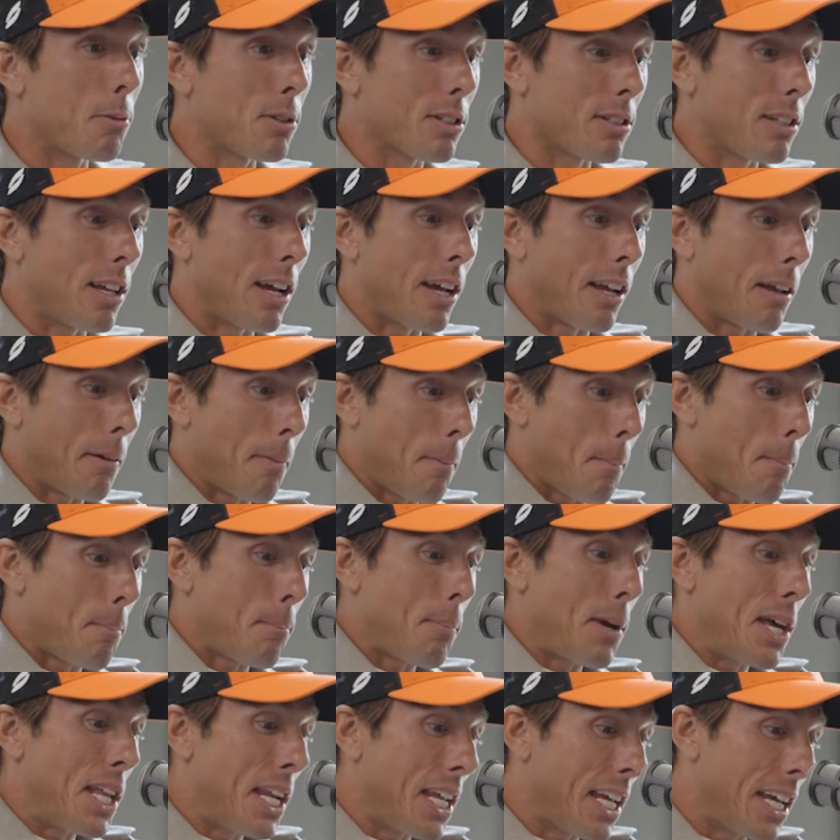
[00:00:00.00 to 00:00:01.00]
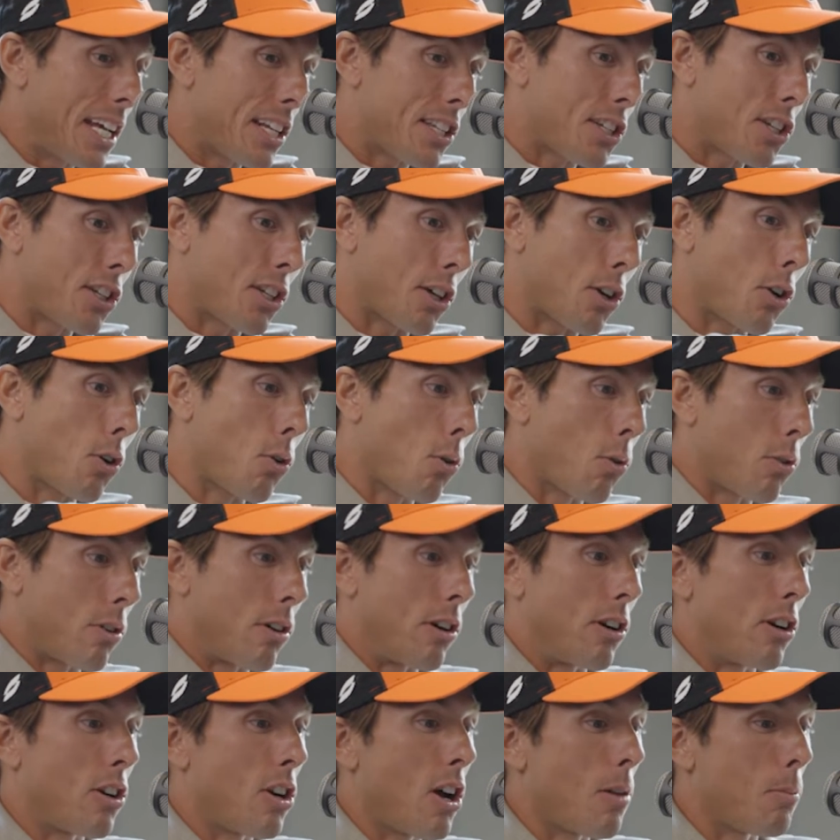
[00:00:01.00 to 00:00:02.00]
he was like pitting it to the
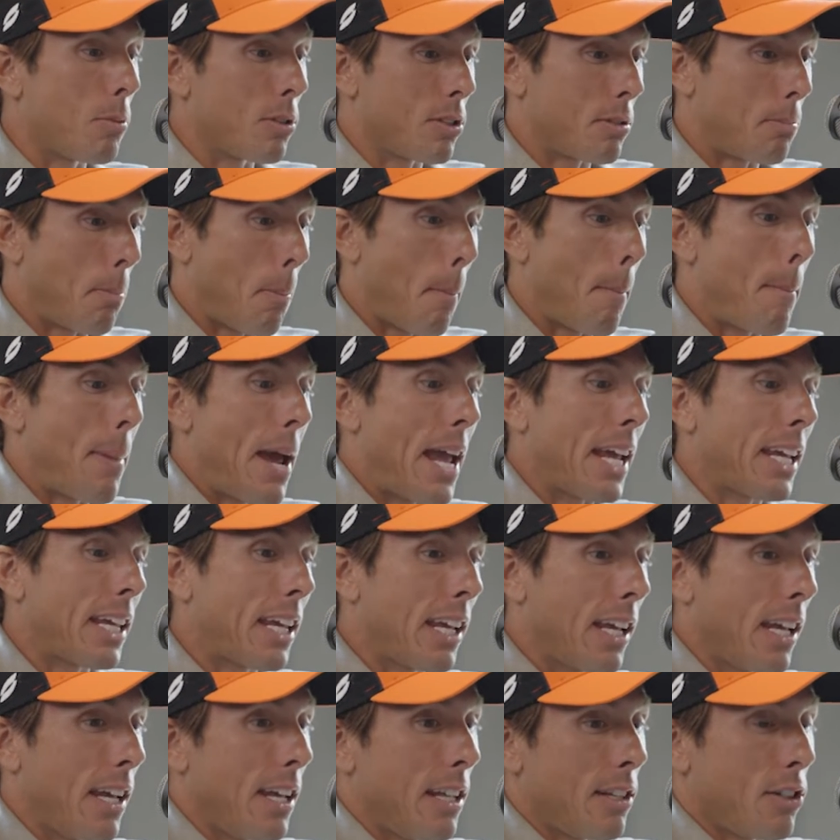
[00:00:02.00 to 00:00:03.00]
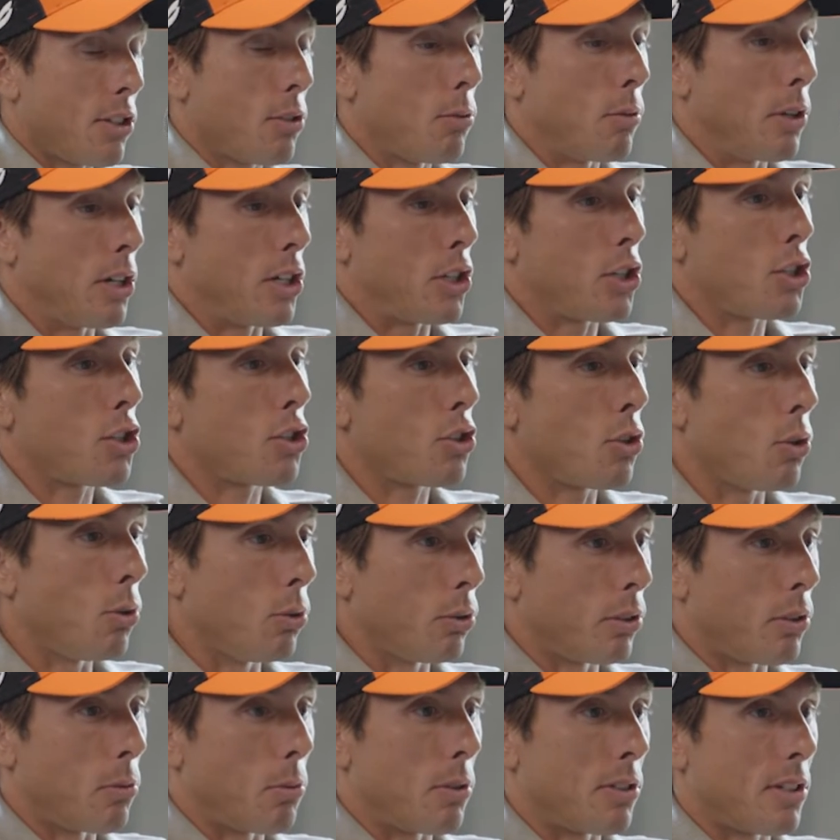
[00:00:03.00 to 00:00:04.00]
corner and almost banking it to where his
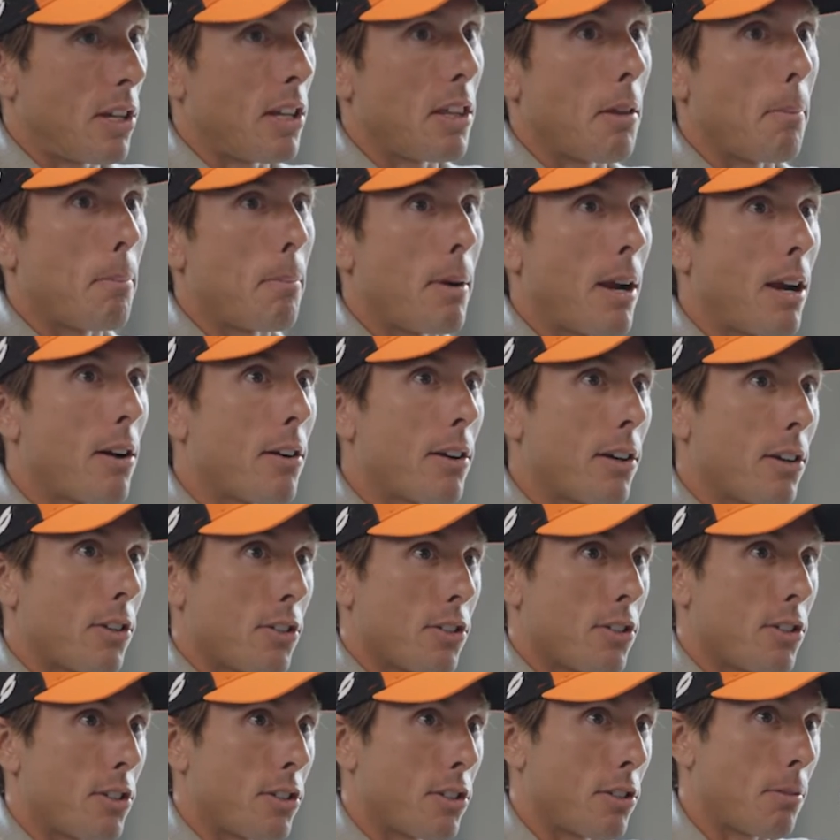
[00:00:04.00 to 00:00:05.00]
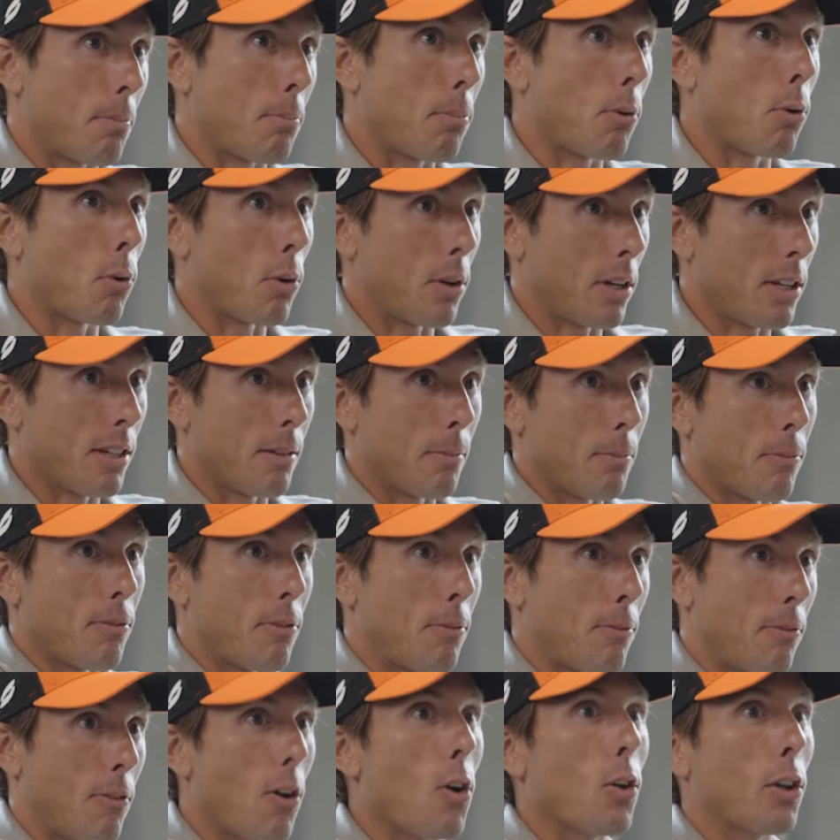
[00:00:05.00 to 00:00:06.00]
shoulder was on the barriers to support
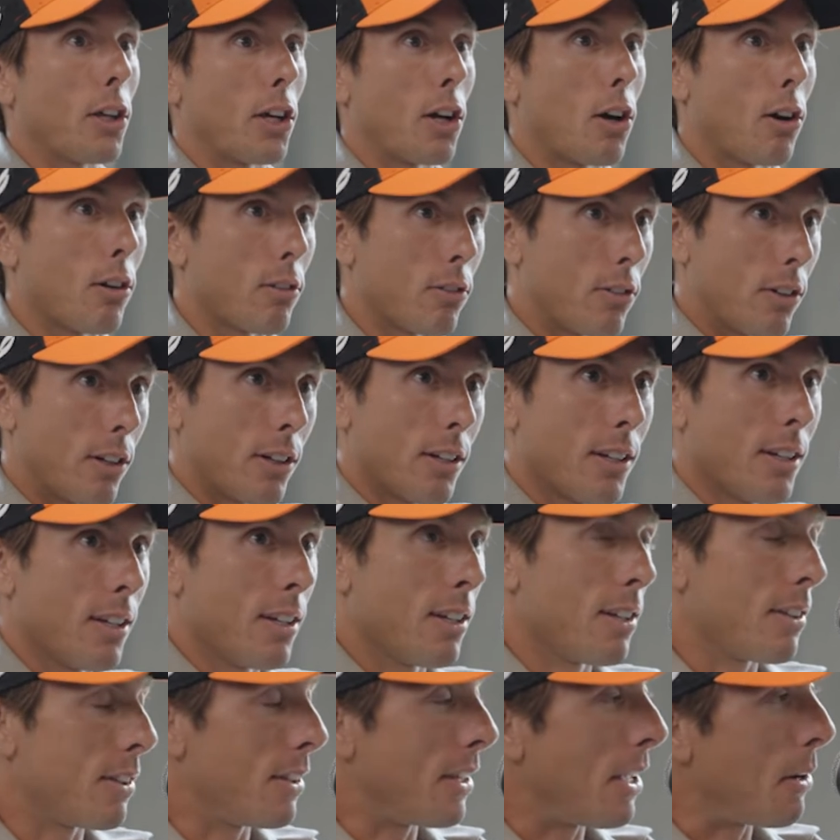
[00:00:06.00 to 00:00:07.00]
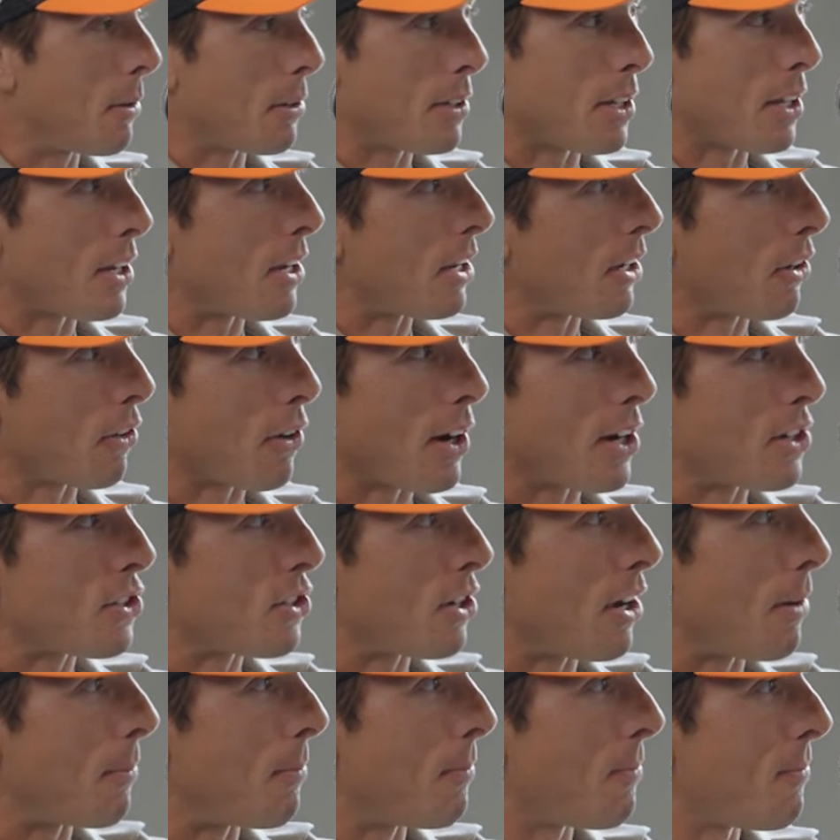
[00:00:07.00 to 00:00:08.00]
him from falling over. They did a great
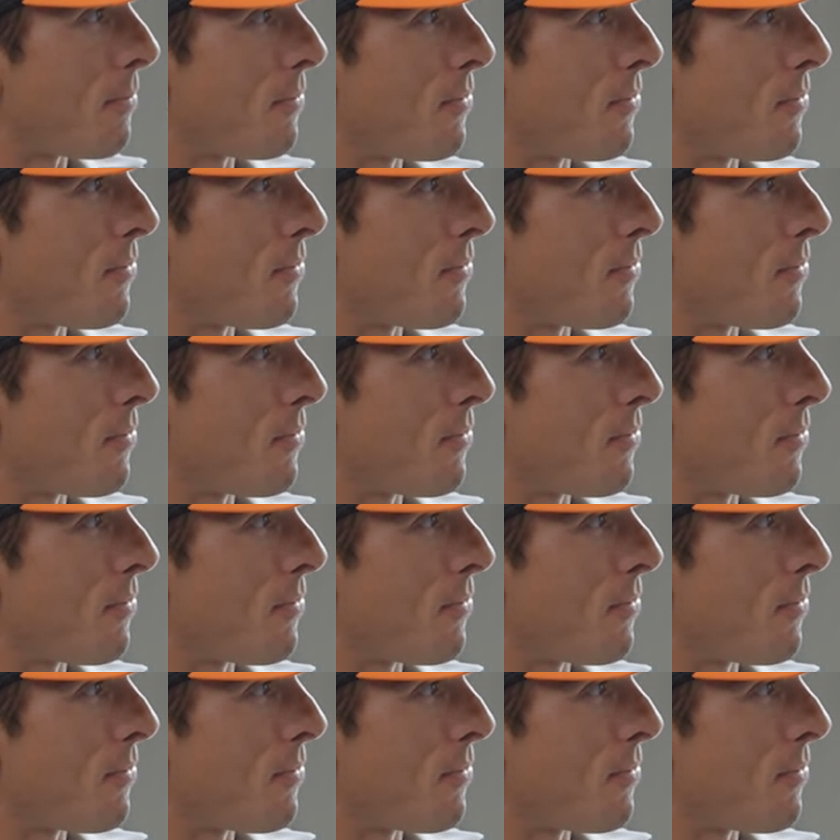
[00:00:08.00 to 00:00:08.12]
job.